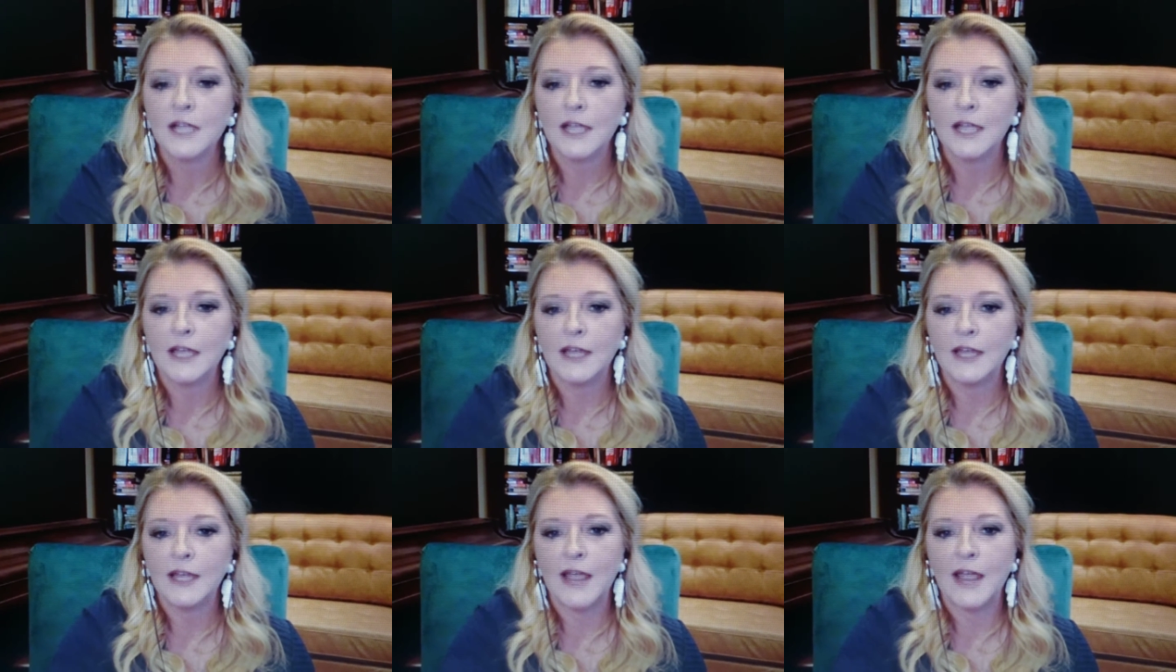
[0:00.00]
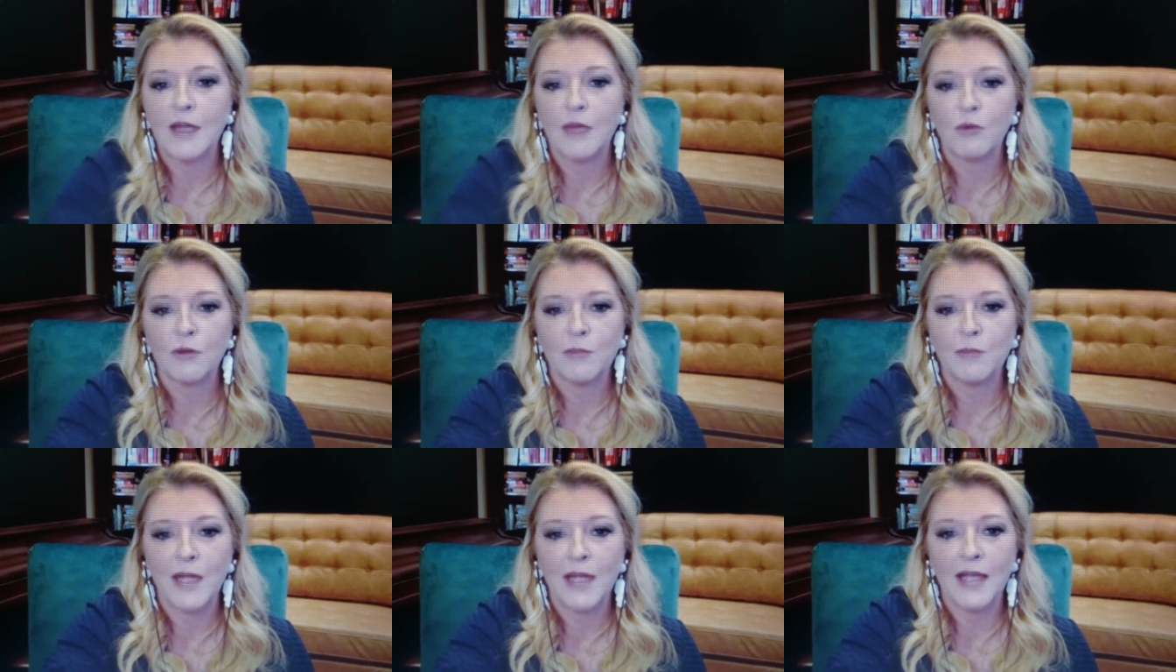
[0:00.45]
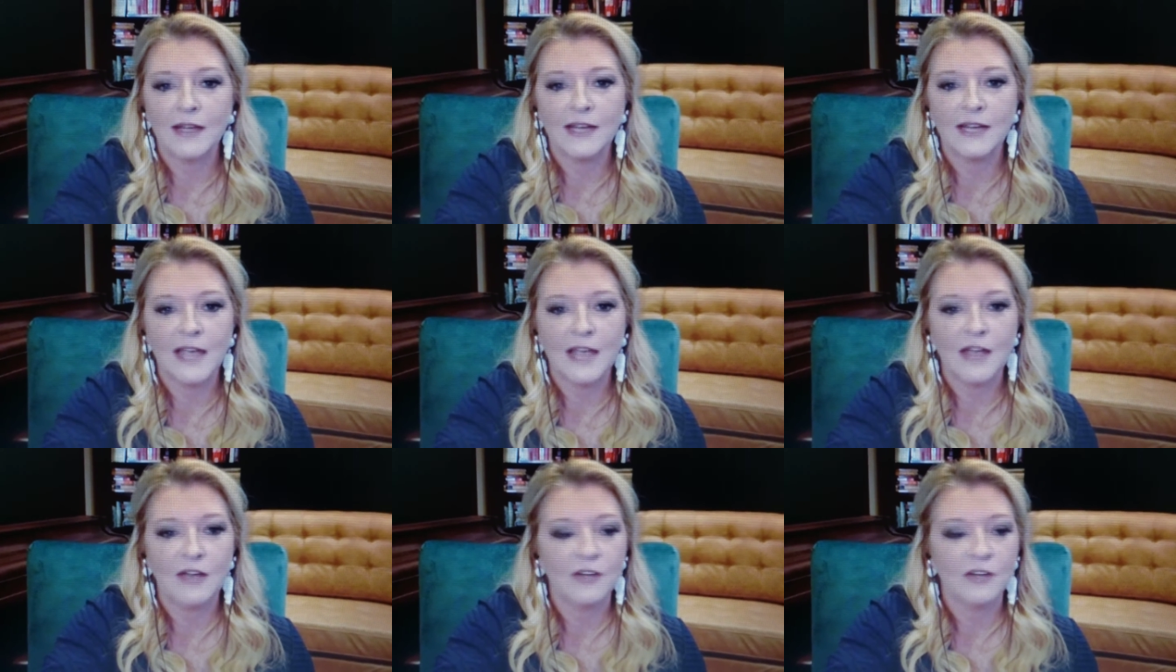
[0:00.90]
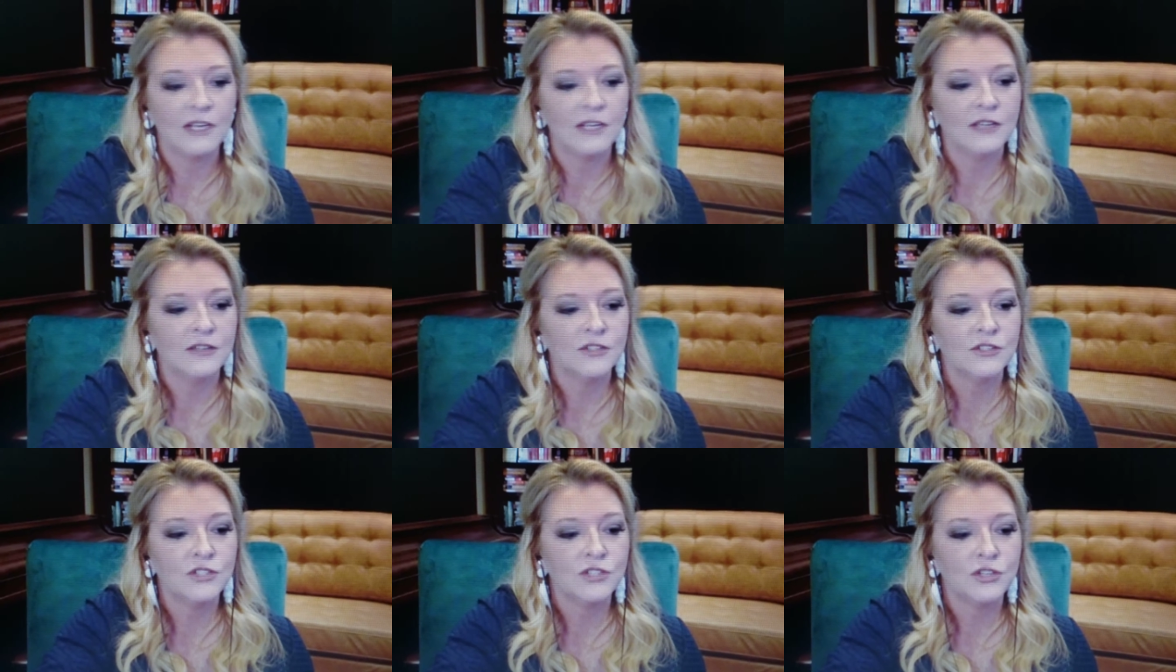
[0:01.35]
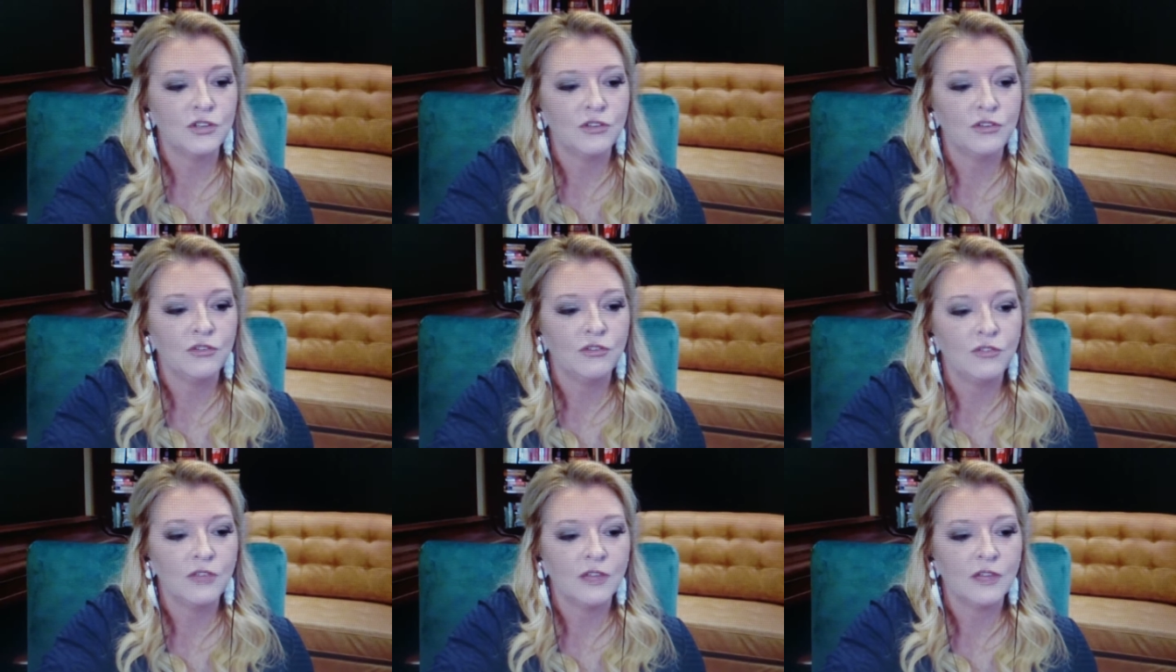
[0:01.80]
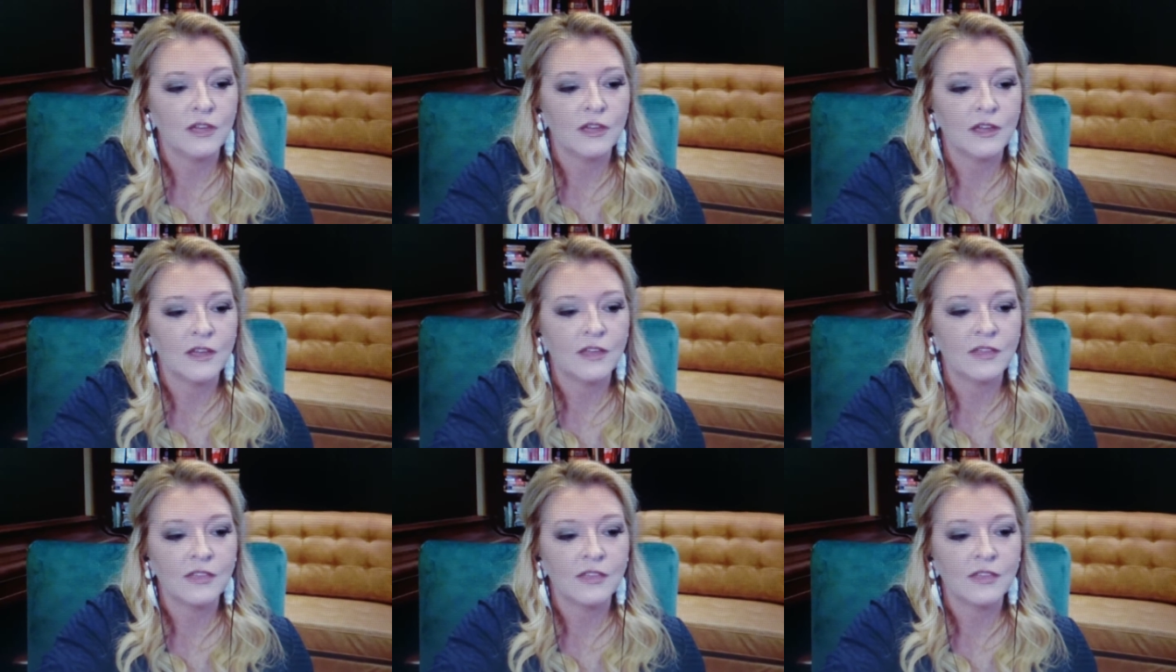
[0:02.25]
and now we're back down into the